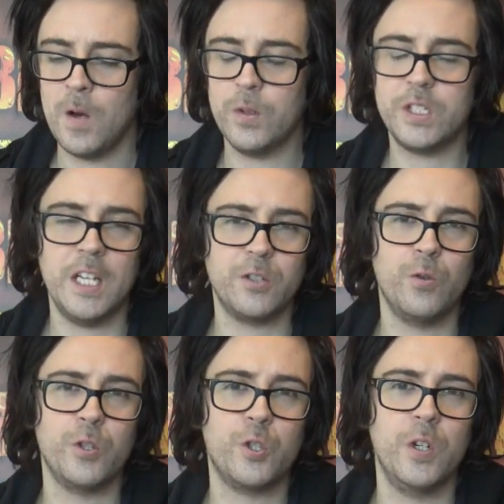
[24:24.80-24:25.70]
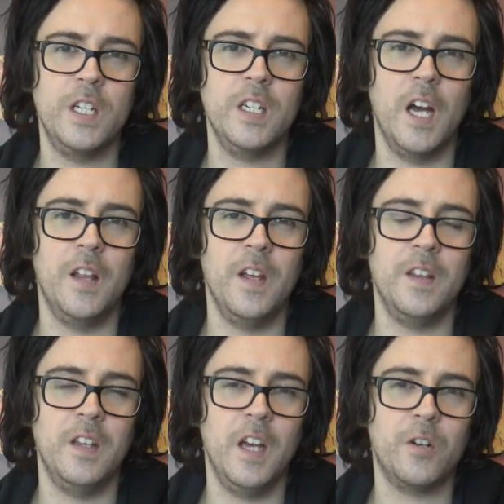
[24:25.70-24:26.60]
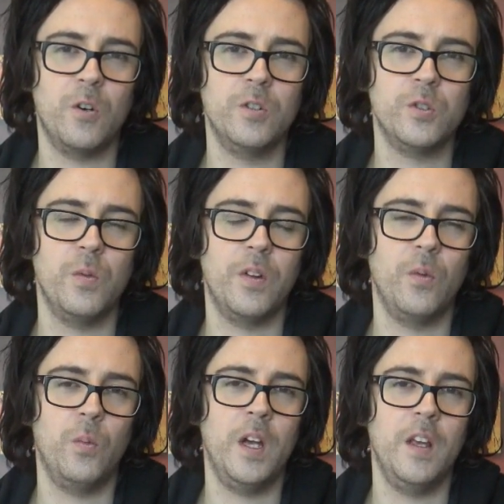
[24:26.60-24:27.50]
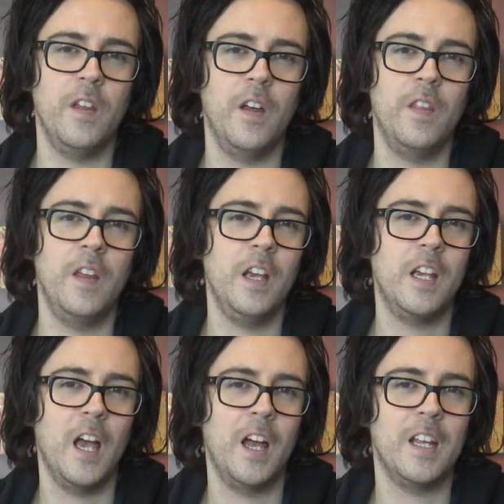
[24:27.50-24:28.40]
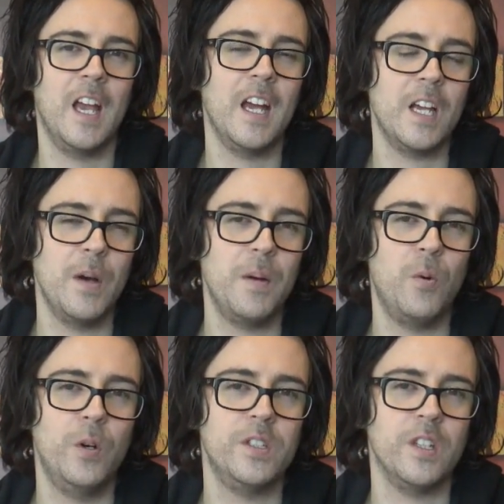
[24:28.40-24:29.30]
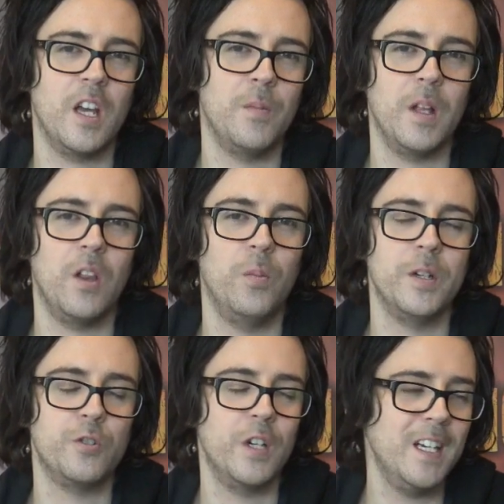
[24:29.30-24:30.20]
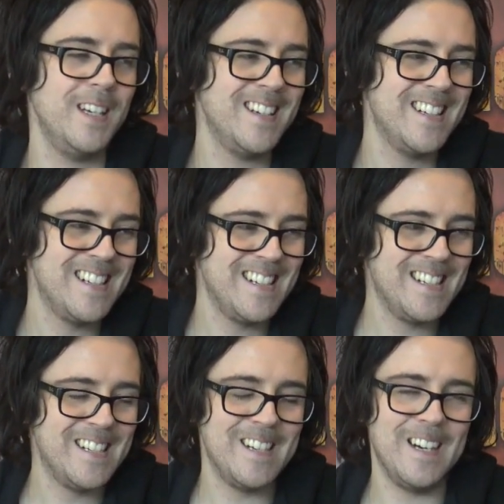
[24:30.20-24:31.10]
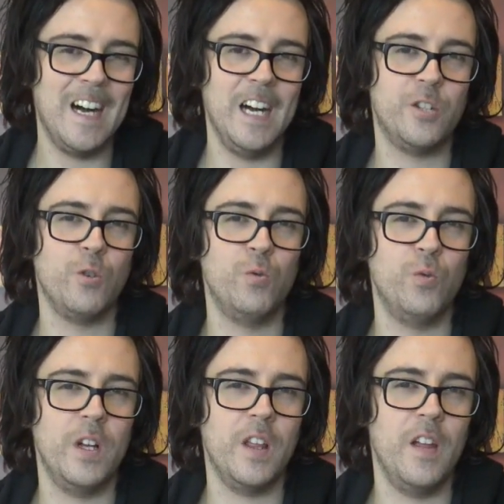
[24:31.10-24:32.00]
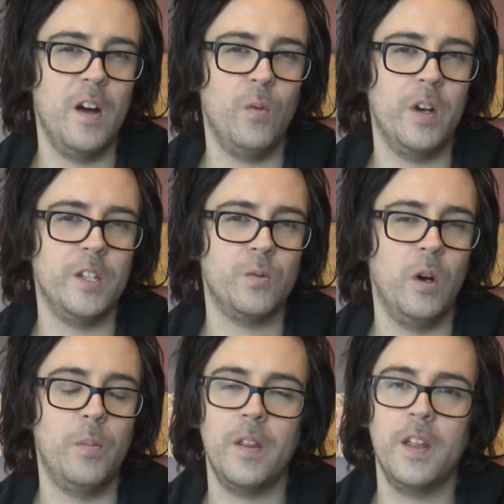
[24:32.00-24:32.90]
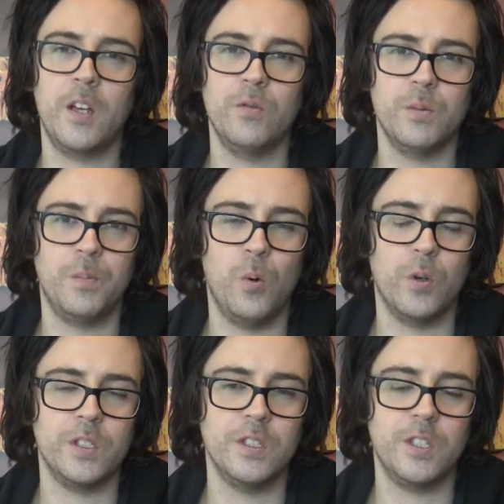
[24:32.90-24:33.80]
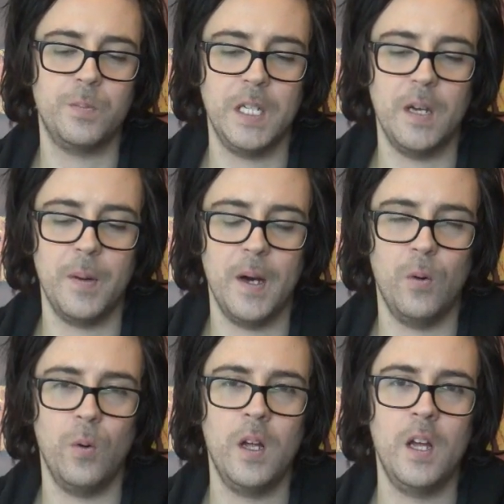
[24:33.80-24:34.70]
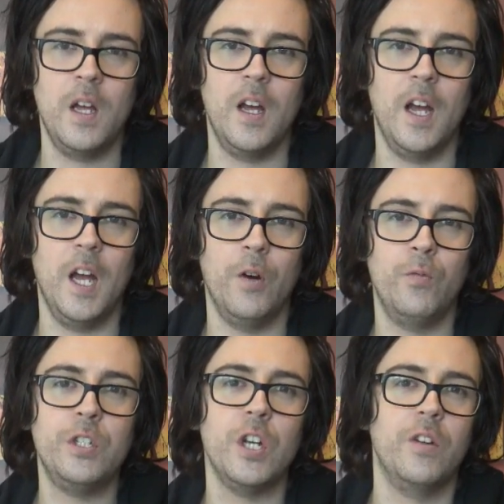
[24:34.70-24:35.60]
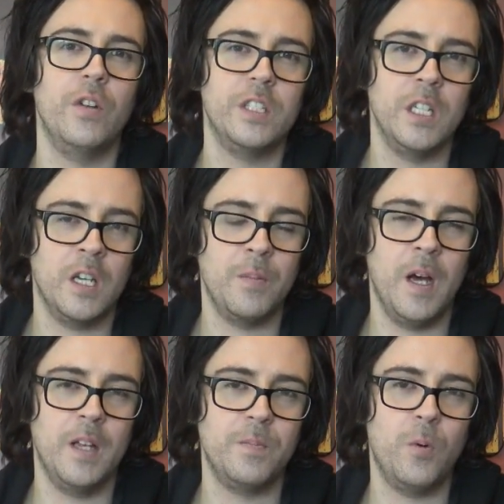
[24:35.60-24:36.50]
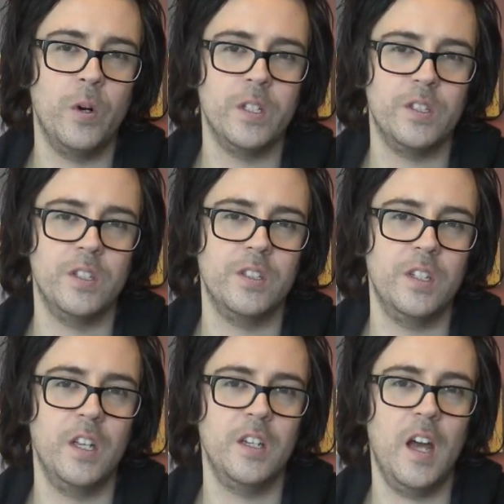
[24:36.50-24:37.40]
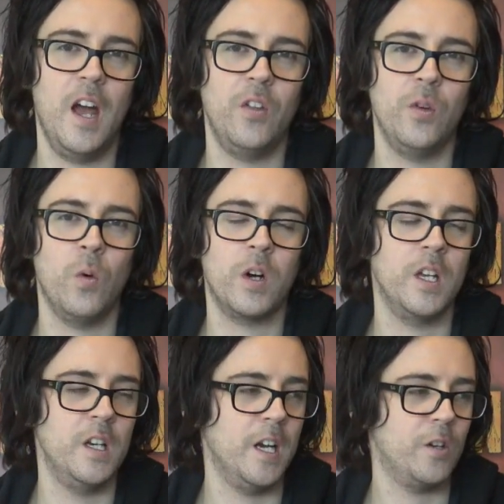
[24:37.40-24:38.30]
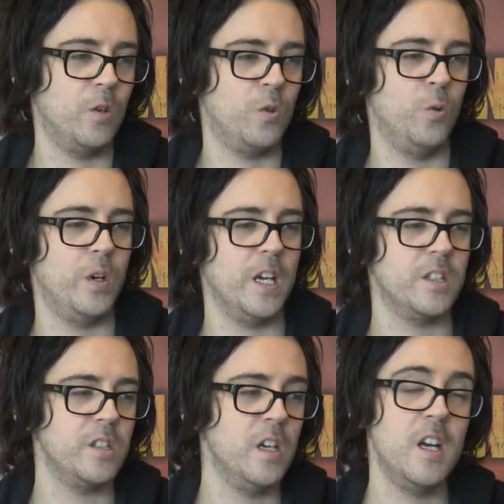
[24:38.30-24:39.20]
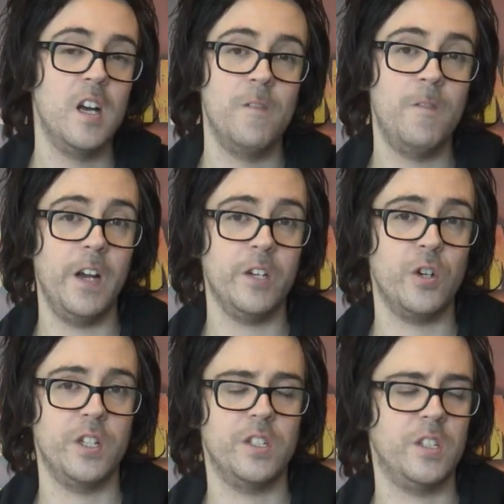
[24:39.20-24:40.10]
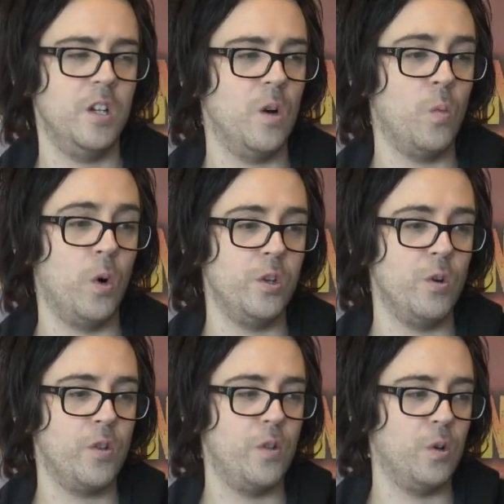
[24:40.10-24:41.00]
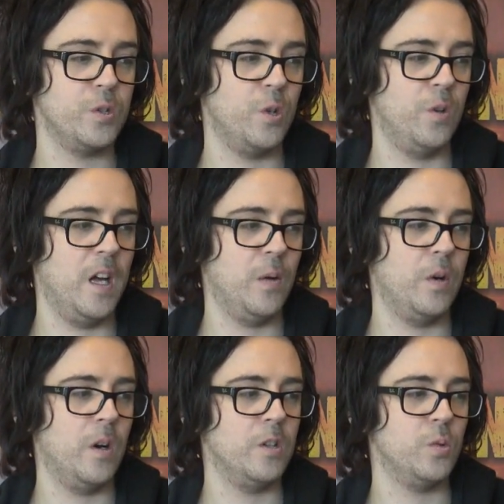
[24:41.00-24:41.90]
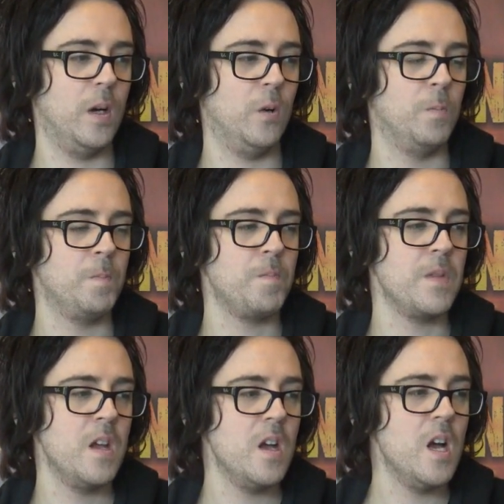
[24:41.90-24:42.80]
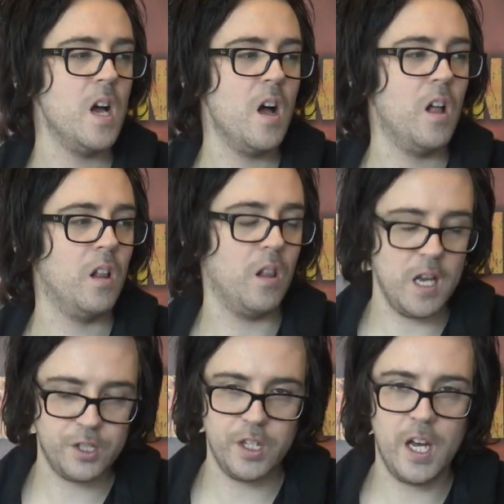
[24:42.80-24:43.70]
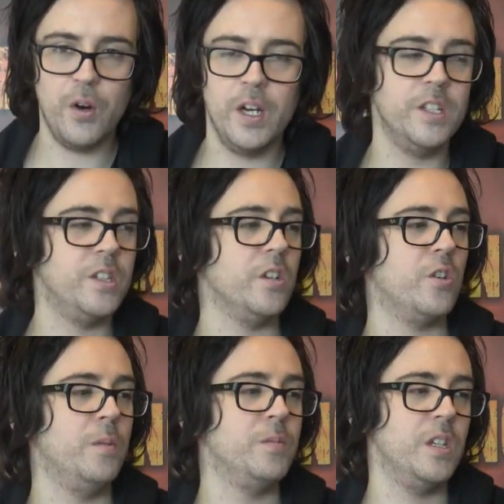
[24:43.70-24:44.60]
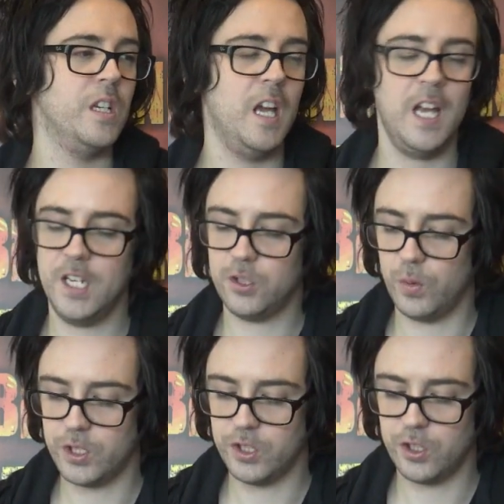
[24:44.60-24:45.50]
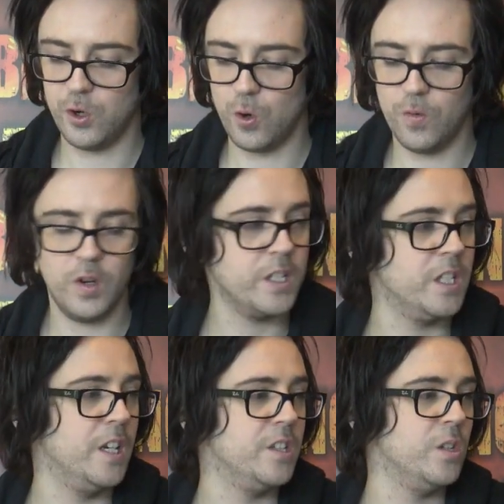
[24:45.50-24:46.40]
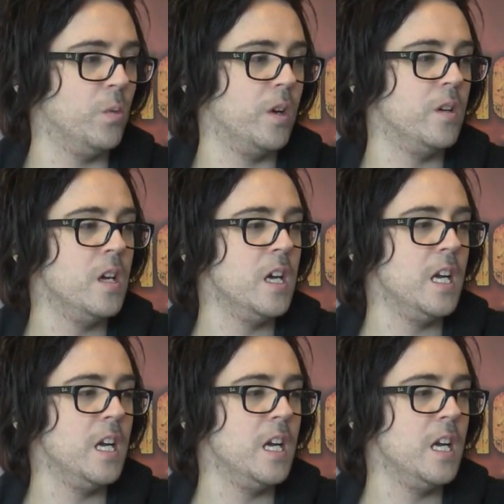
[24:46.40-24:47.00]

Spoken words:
with Tactical Restraint and then Necrons with the way that they can get command points, it can be a little bit tricky. I don't rate that one as well, but I think it was important to speak about regenerating command points and how they work in Necron Codex. Very interested to hear what your thoughts on that one are as well. Lastly now is Crimson Haze, which is the Novak Dynasty one.